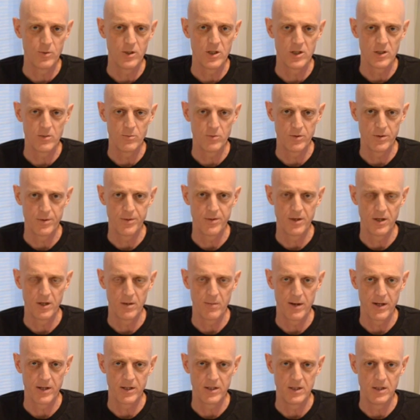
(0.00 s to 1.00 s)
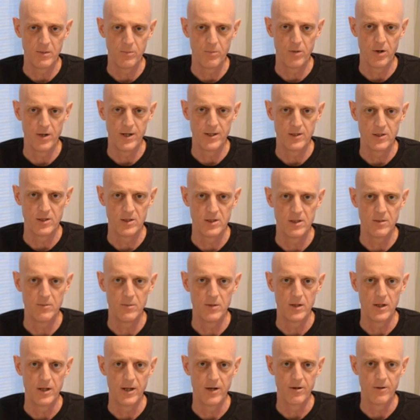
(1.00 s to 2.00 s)
reasonable to think about a deep brain
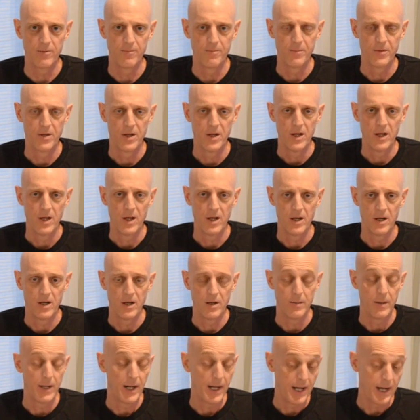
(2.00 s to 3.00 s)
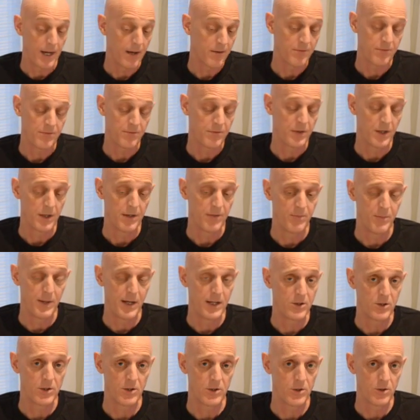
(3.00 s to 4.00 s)
stimulator. Uh, and I have, I have
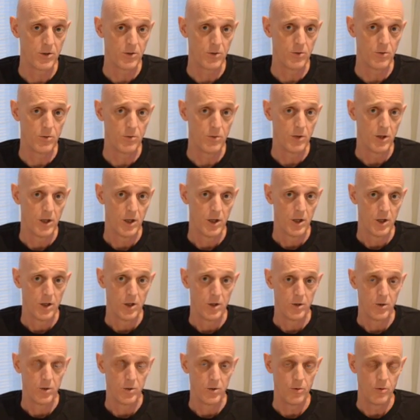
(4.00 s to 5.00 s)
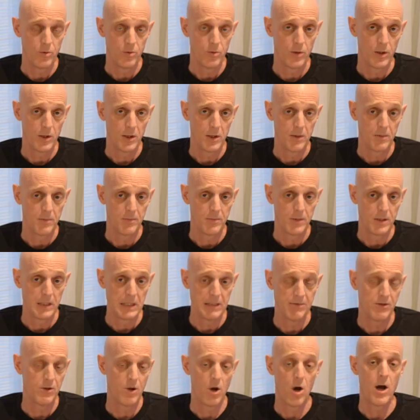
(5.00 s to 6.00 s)
patients who, who um,
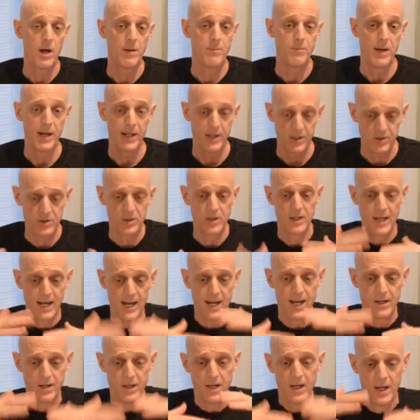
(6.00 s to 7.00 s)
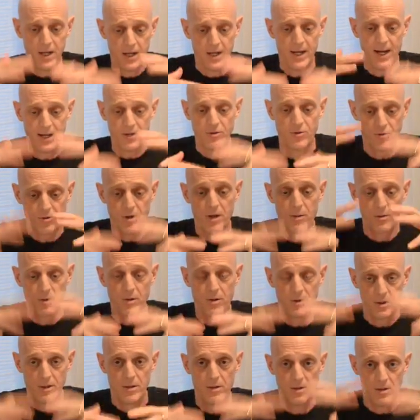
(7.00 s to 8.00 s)
even on medicine, had, had
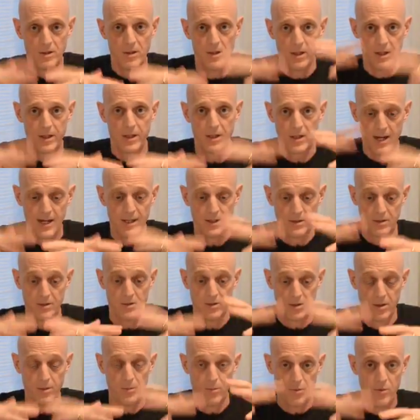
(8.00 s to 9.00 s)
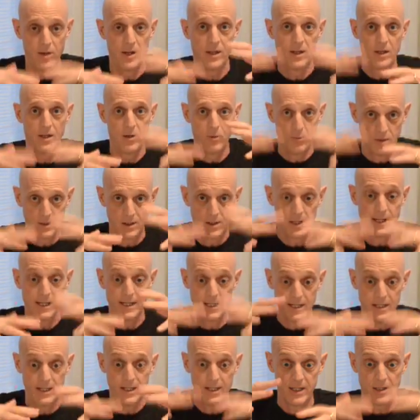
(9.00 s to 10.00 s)
tremor that had gotten to the point that it was
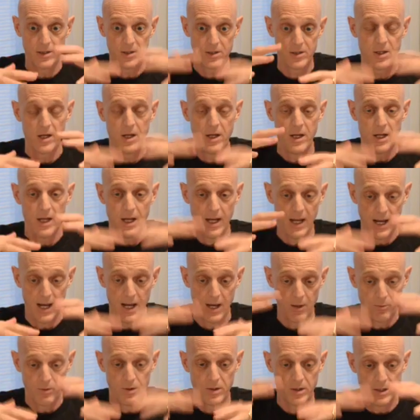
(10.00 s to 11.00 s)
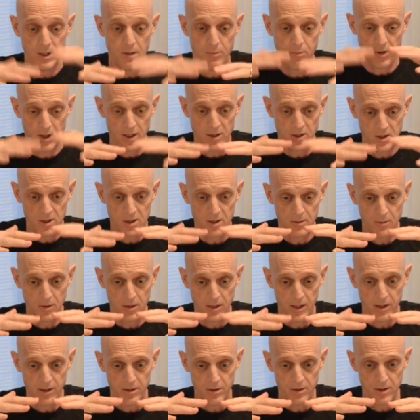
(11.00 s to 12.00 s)
like this, and with a deep brain
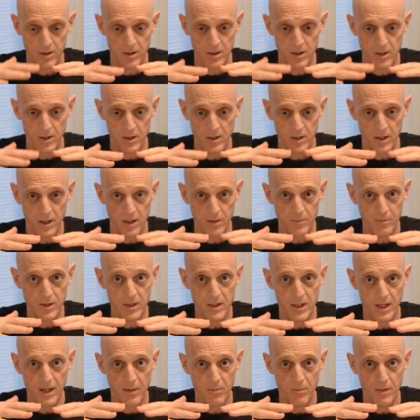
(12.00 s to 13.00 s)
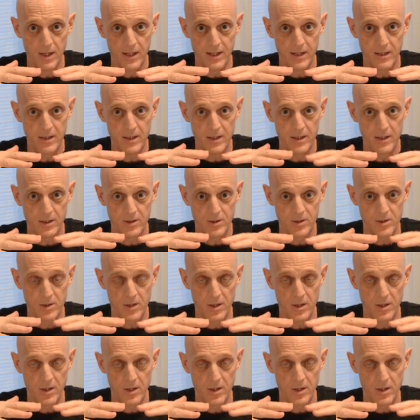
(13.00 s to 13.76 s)
stimulator, it kind of became like this.